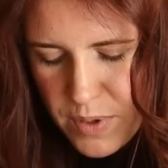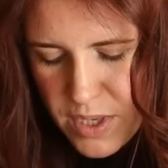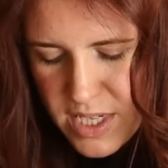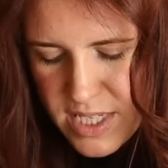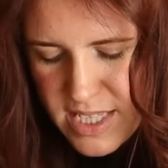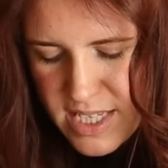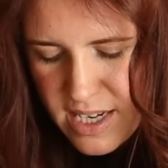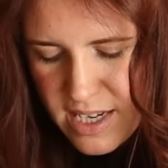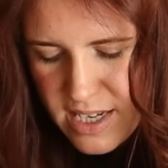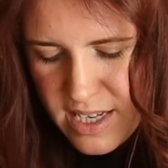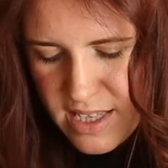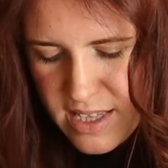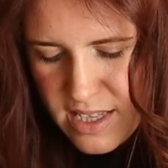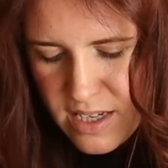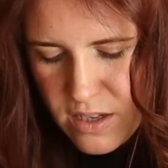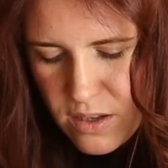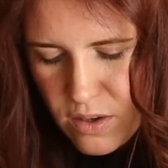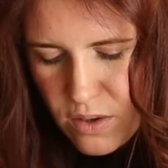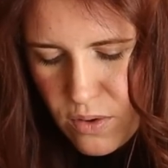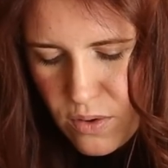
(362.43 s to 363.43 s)
put a tiny
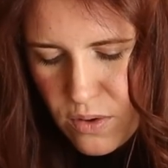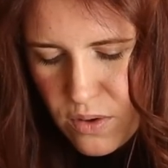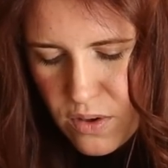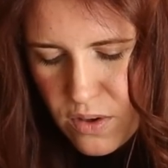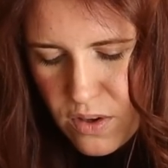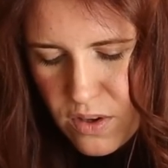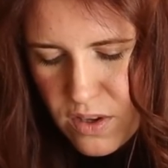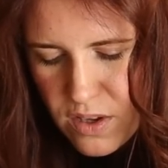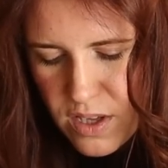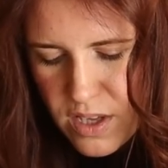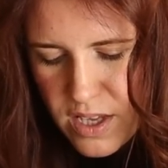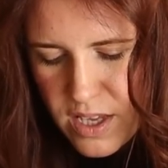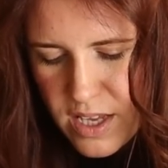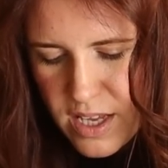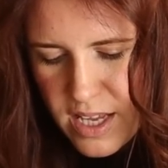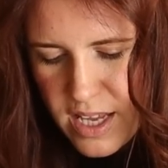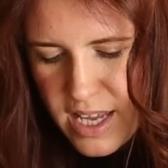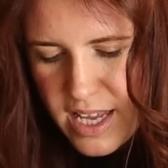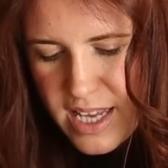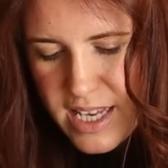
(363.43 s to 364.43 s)
little hole,
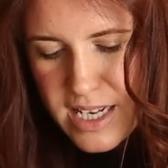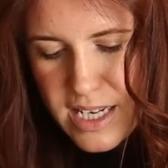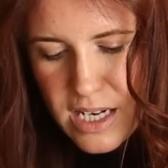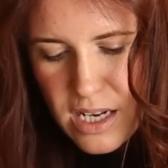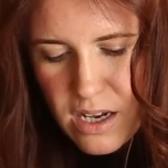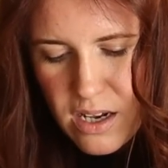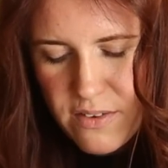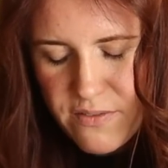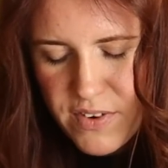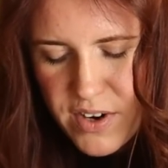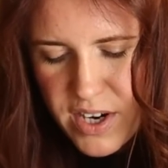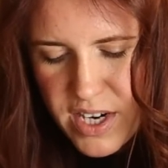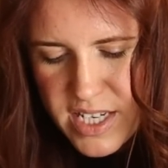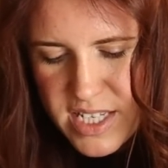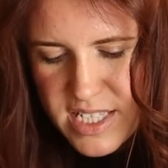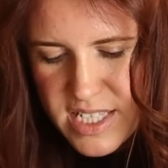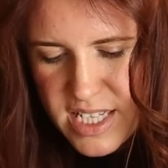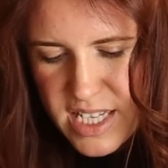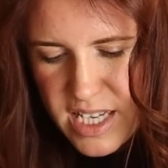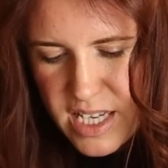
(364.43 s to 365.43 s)
not very
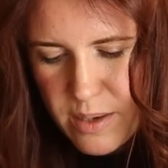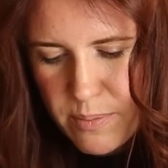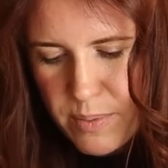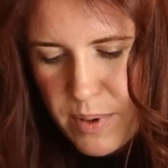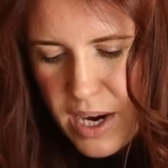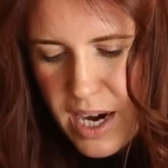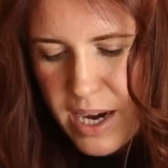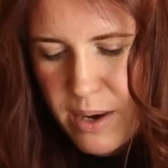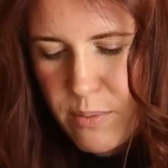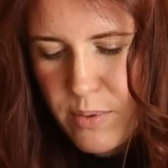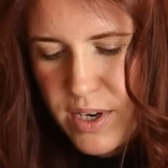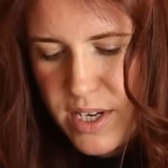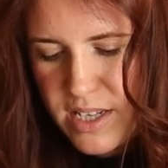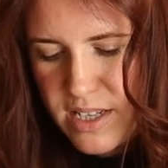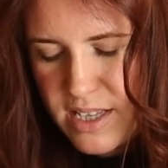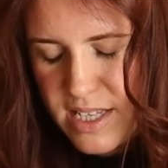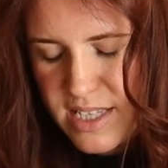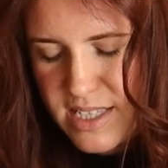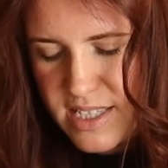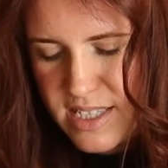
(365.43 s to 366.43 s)
deep. I
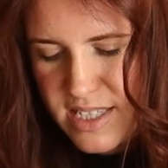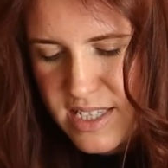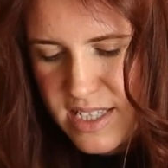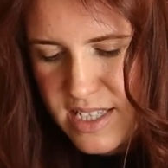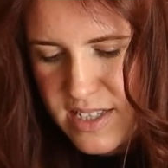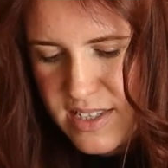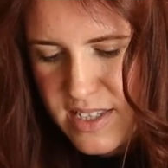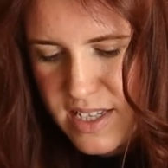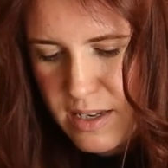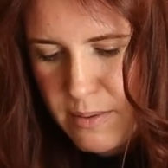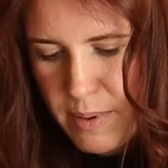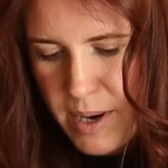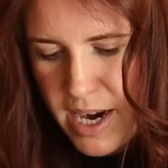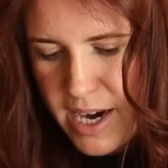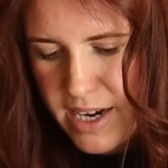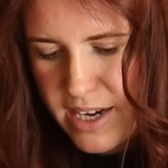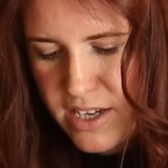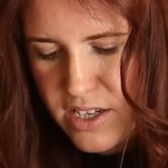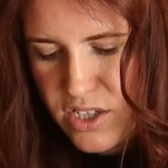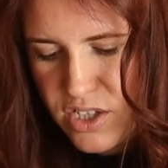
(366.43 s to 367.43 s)
wouldn't listen to the seed
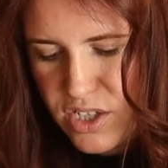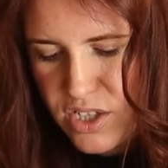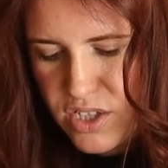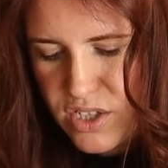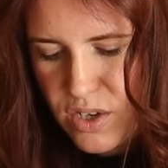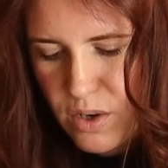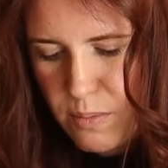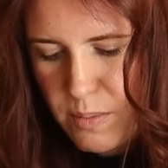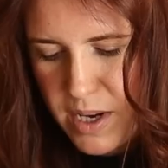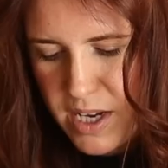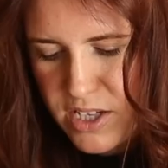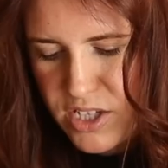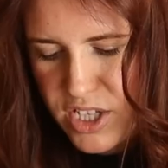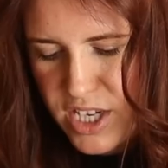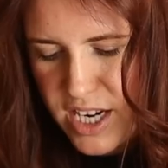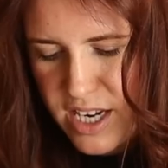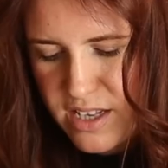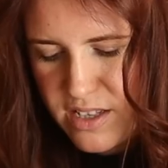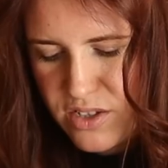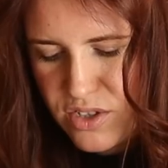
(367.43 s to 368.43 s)
package so much
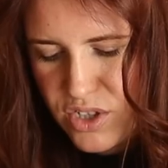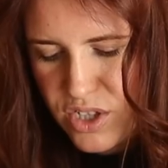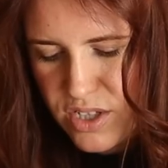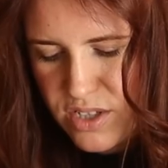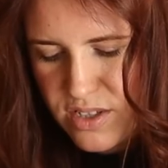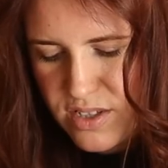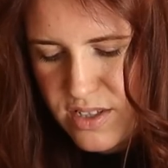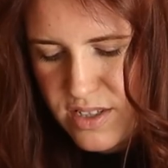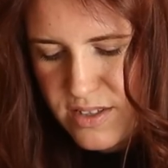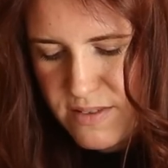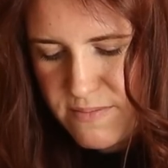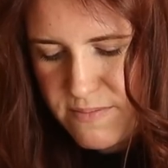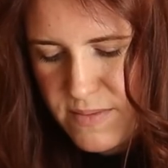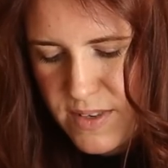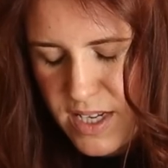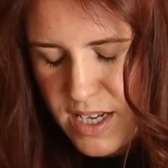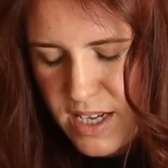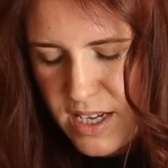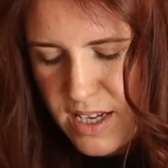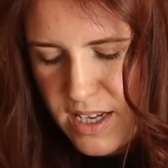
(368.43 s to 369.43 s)
as just
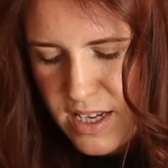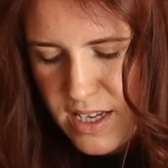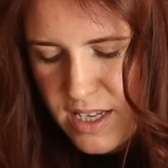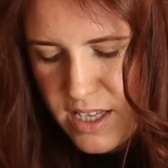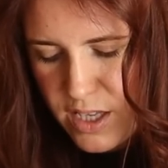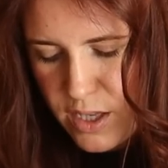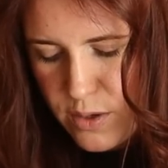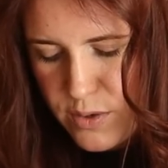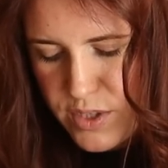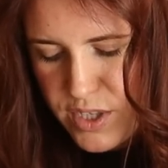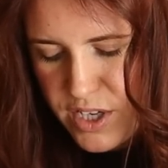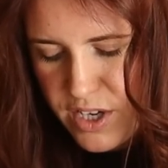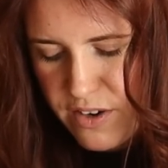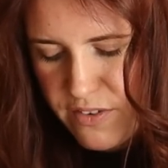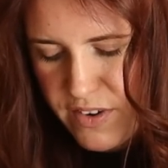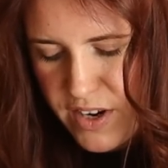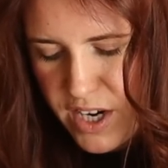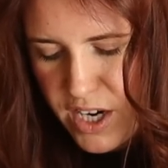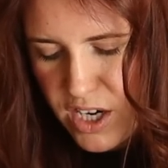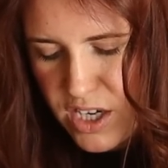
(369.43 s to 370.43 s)
using your
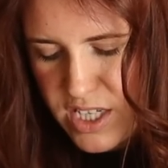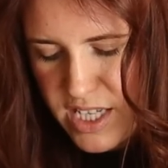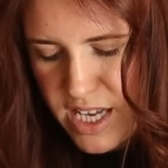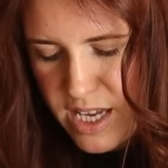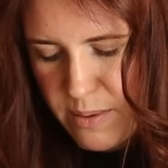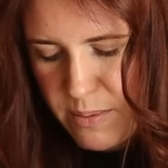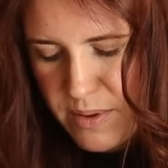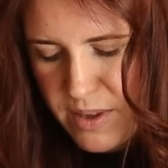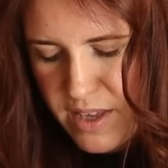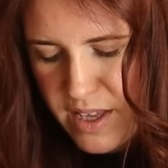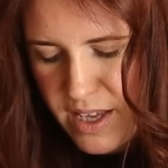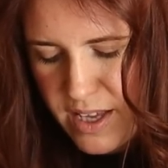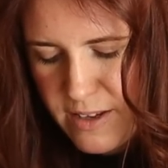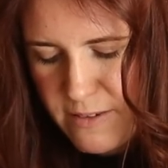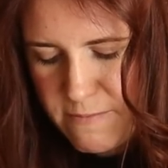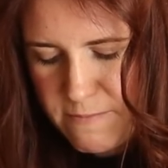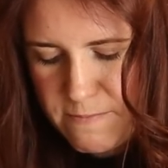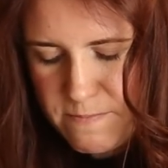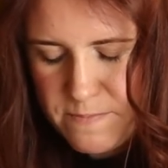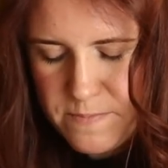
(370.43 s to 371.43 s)
finger type
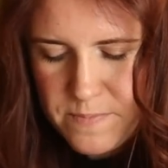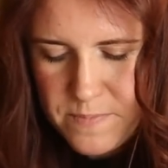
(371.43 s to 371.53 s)
thing.